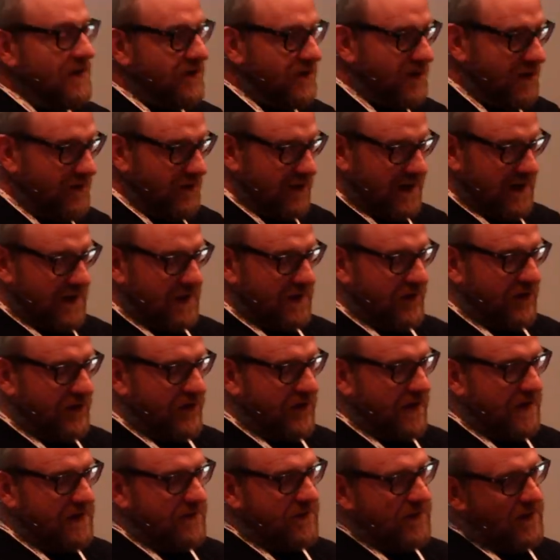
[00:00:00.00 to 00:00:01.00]
to the
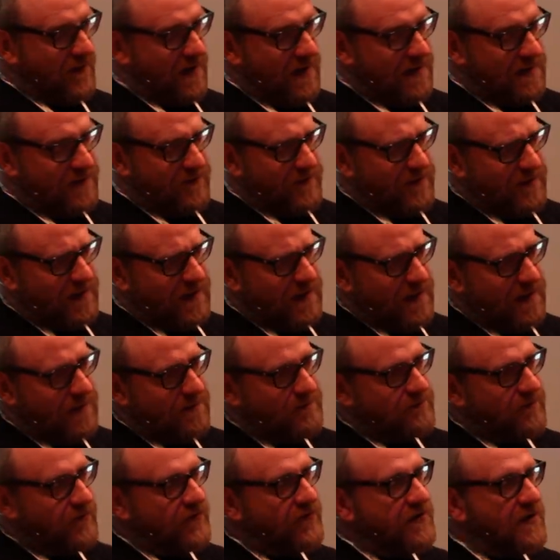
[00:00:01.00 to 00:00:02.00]
extent that
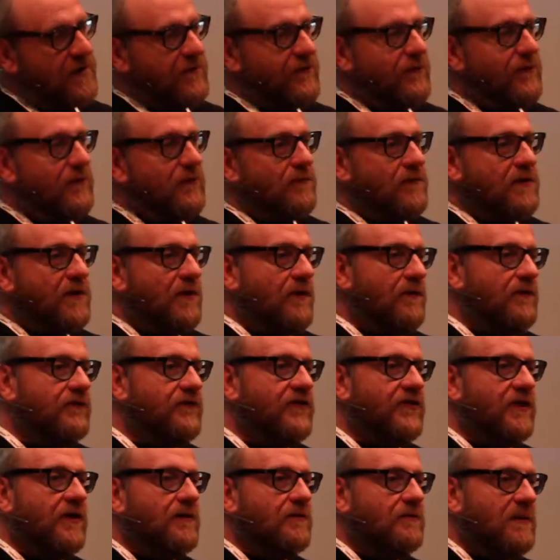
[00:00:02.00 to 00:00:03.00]
um, several
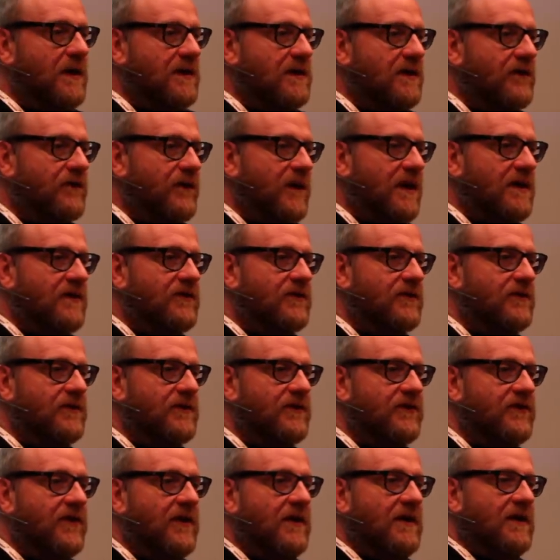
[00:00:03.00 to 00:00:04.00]
console
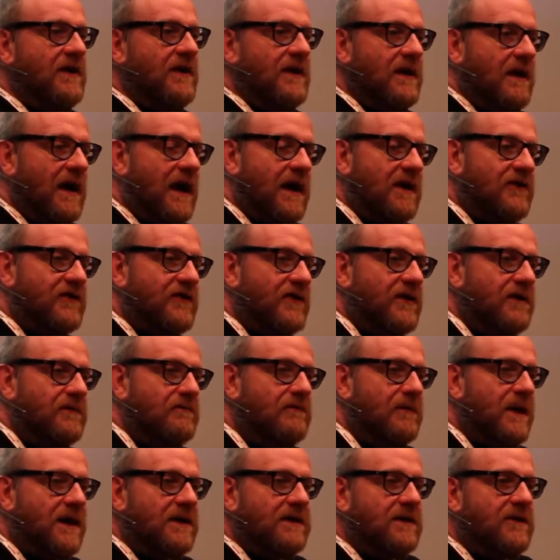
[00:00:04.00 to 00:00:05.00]
manufacturers actually
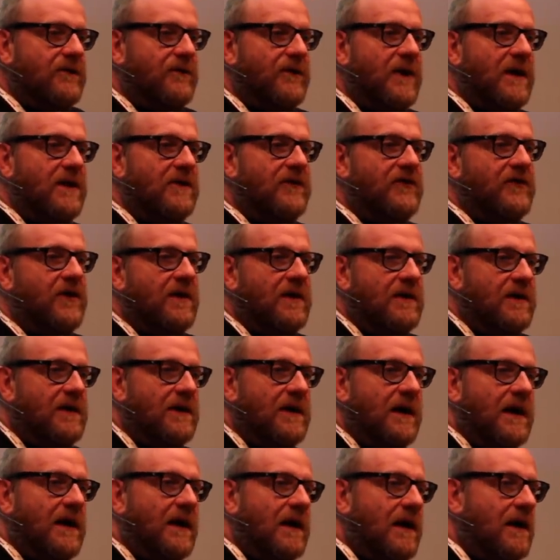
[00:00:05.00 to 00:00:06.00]
manufacture,
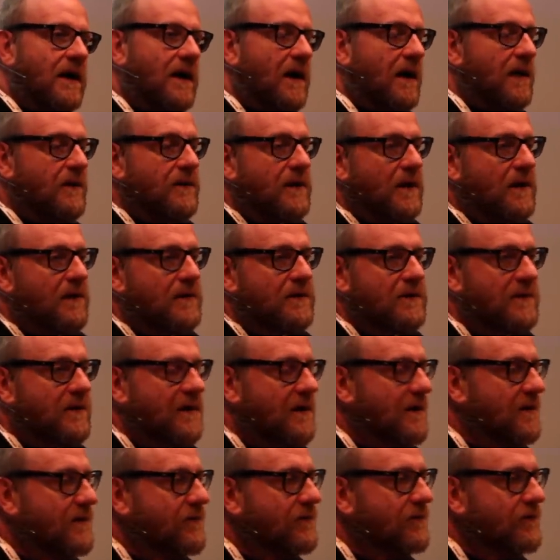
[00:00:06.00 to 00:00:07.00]
uh, and I,
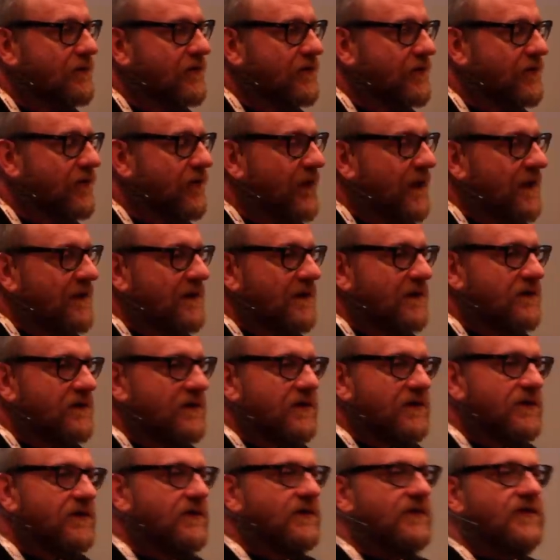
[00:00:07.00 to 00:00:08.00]
I, would think the
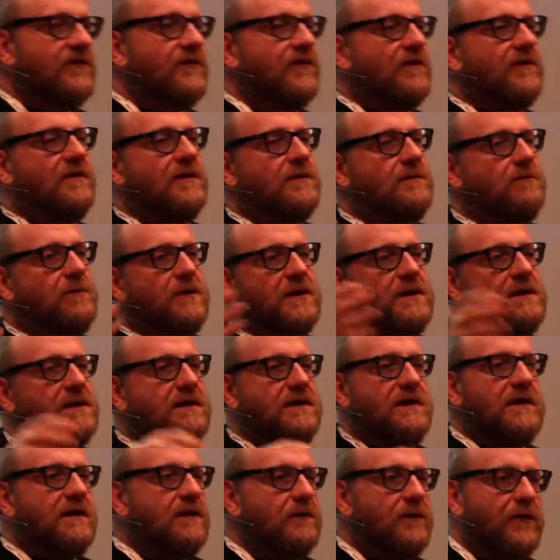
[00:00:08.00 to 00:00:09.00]
DigiDesign
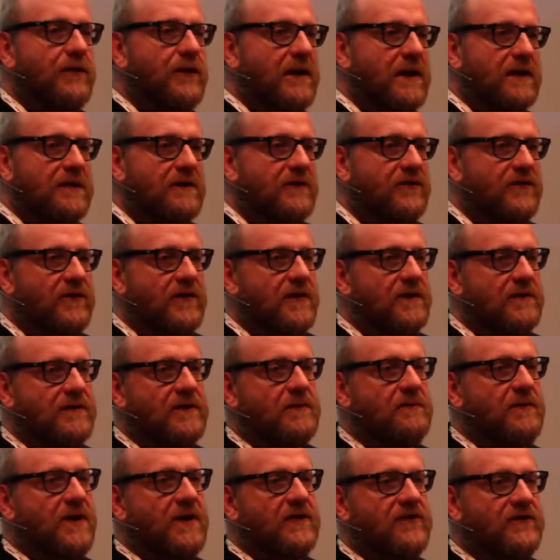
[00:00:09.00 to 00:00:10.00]
PQ thing is uh,
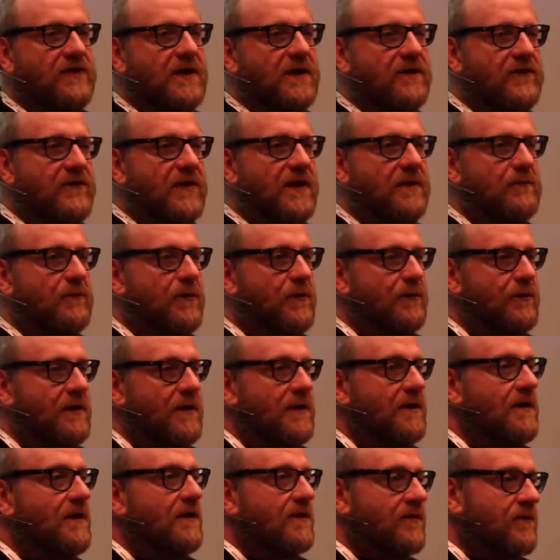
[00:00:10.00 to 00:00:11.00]
the best example,
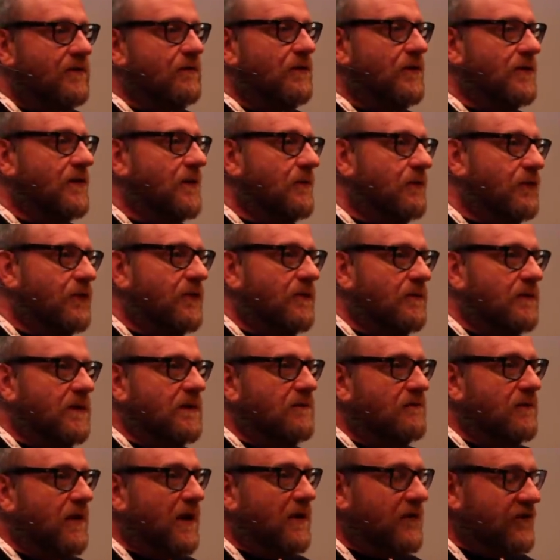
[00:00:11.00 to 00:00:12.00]
the one that probably
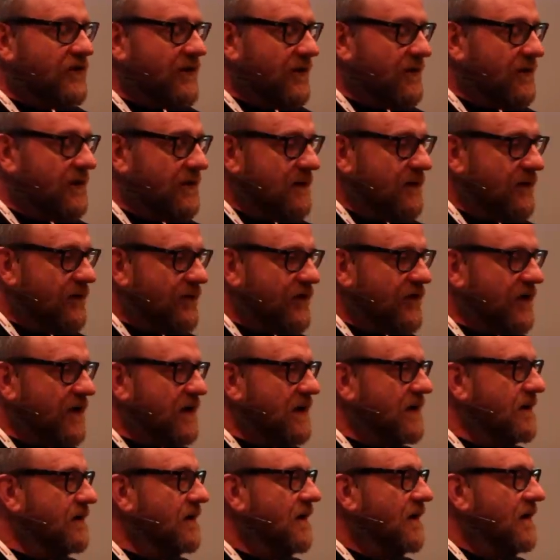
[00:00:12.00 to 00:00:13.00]
most of you have
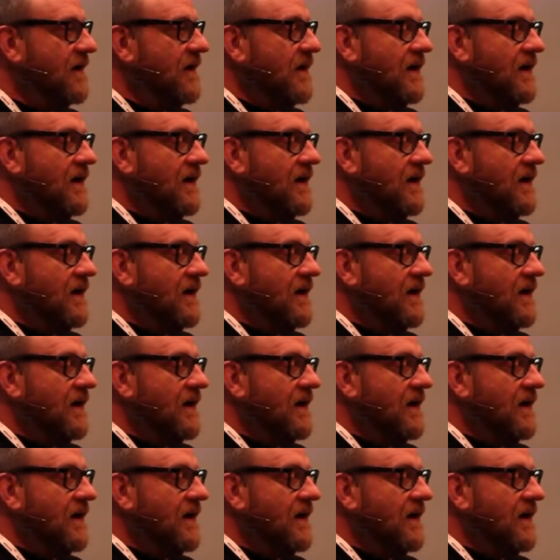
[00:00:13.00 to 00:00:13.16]
seen,